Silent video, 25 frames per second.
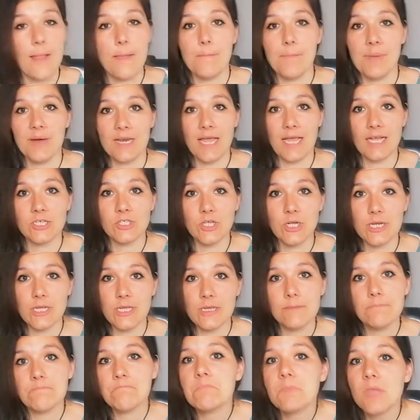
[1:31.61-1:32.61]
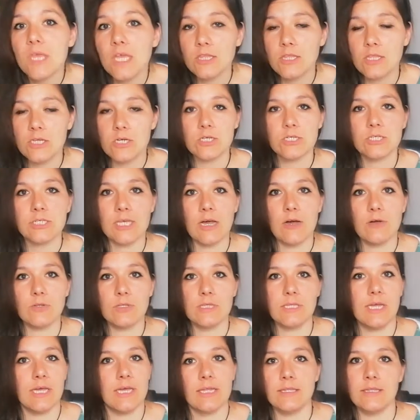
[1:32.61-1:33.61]
but actually it turns out
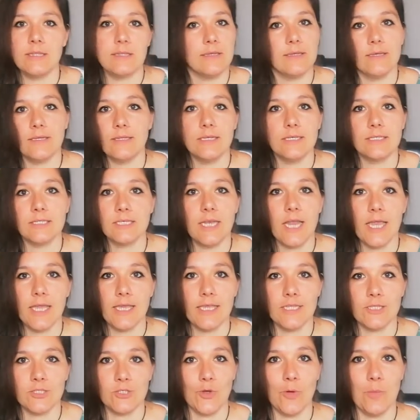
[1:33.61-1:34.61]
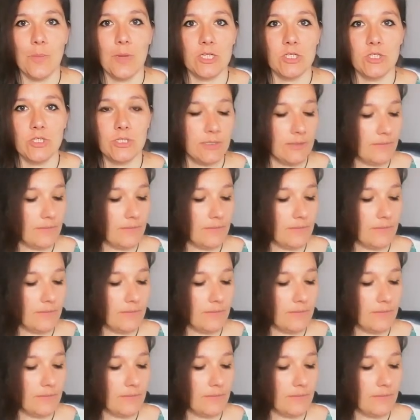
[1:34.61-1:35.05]
that it doesn't like it so much.